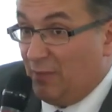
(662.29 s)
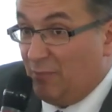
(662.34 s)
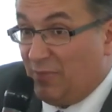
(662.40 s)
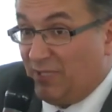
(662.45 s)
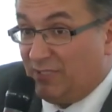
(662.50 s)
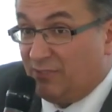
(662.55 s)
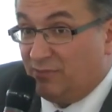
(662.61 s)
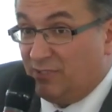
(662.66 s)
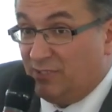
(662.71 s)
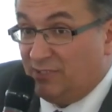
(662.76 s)
and
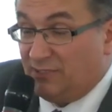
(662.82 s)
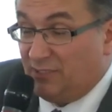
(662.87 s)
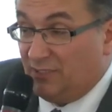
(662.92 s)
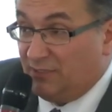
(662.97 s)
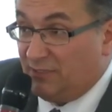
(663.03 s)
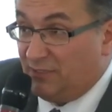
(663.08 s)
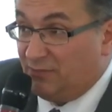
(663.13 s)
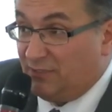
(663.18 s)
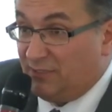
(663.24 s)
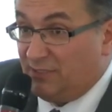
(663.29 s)
particularly the
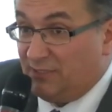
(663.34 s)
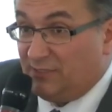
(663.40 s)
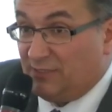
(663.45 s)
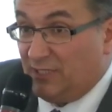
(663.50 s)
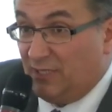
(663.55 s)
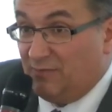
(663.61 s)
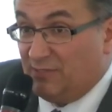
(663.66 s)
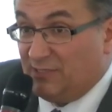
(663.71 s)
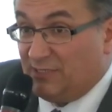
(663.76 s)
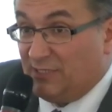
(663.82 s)
integrated
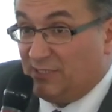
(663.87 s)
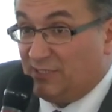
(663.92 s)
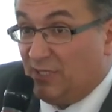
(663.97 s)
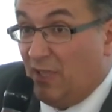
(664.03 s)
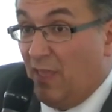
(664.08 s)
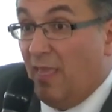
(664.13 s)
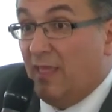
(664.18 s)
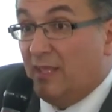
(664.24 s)
services,